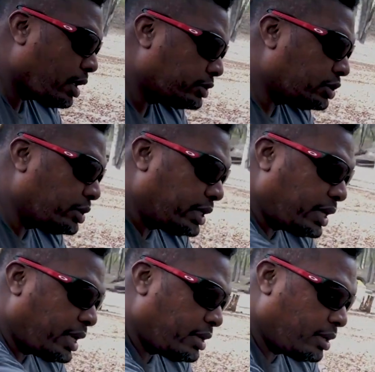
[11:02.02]
I'll do it
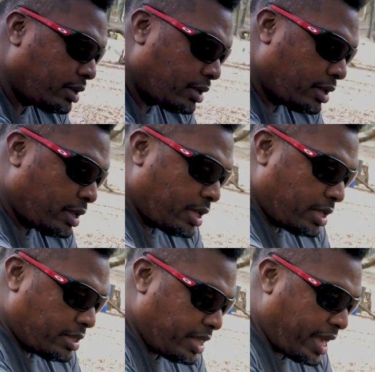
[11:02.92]
again,
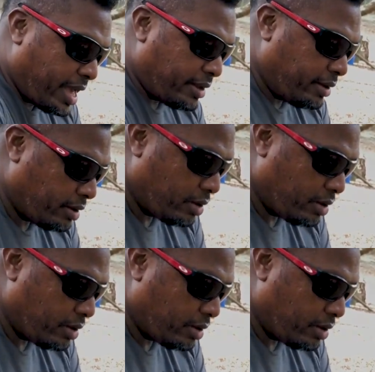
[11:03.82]
that